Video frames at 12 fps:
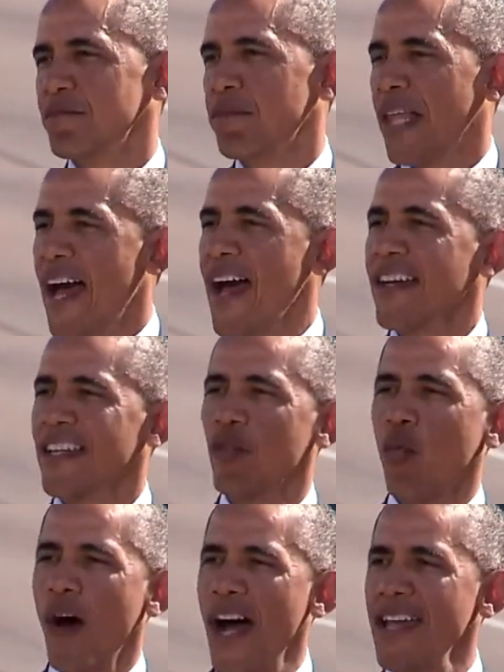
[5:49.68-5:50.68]
Black
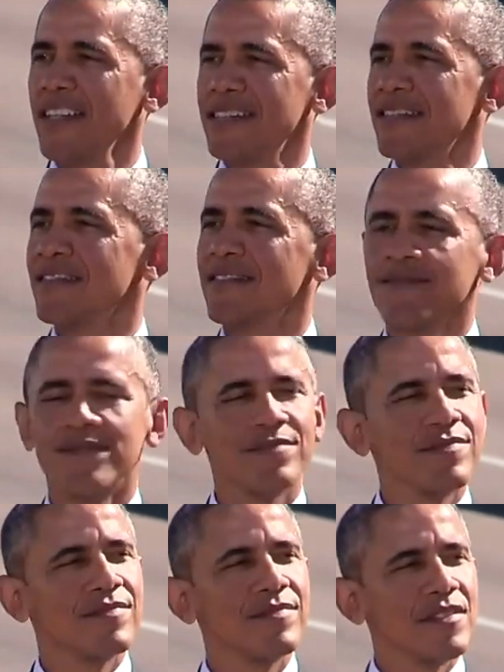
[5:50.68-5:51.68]
and white,
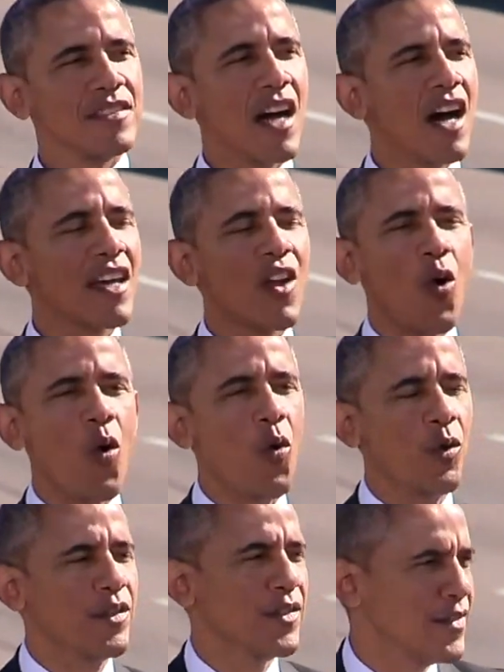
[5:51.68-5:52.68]
young and
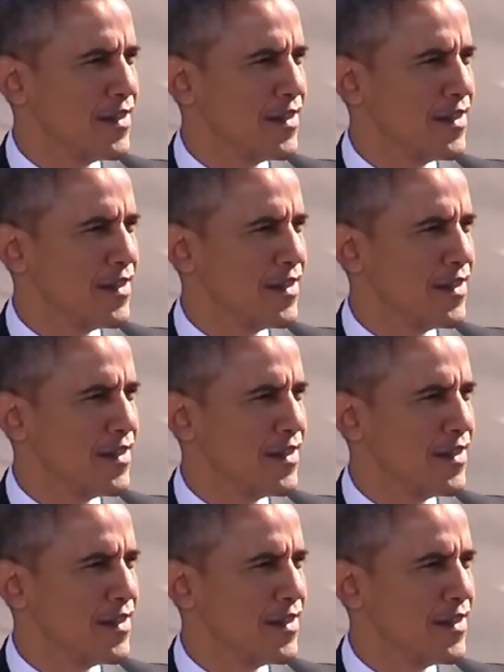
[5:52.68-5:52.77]
old,